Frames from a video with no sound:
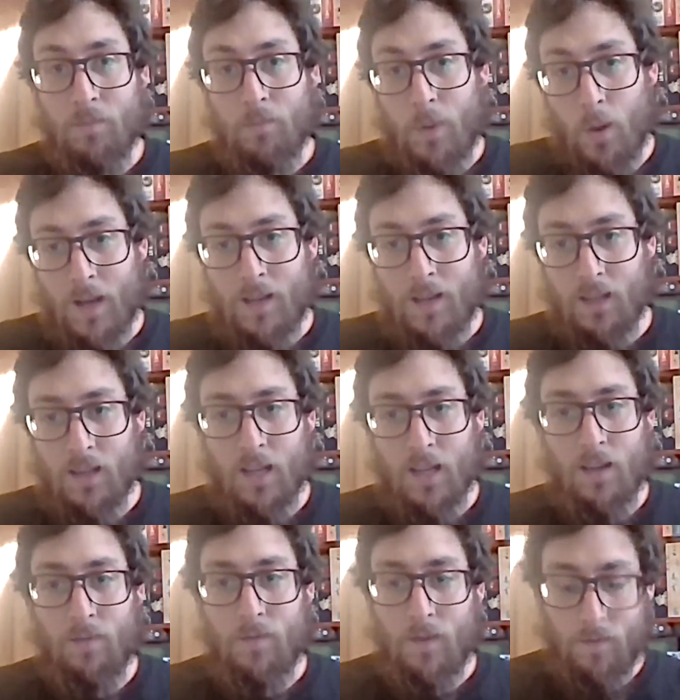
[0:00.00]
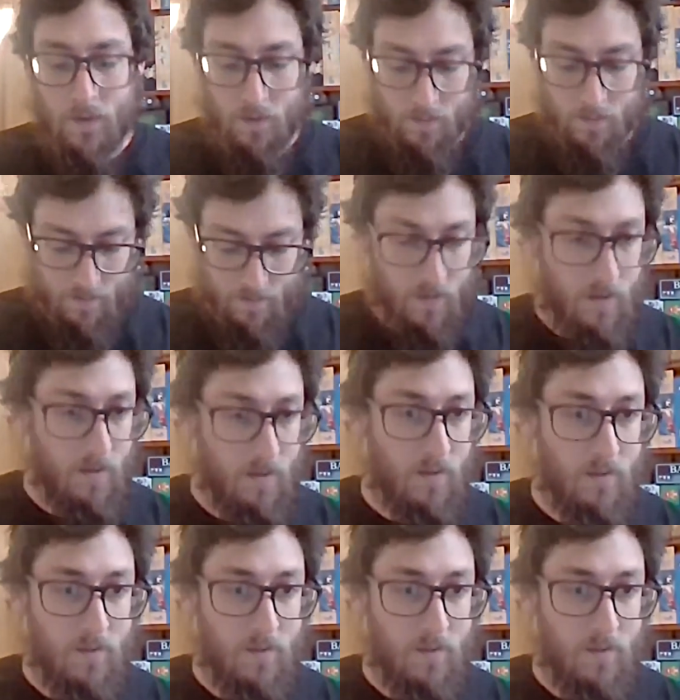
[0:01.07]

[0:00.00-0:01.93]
poetic life, if you've ever